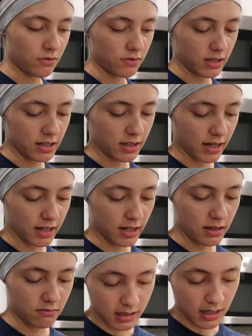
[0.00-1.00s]
really like
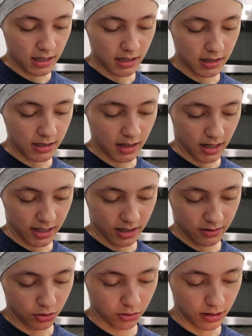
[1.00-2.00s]
it because then it doesn't like
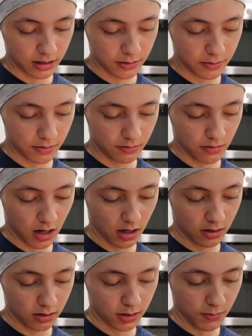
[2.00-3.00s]
crisp and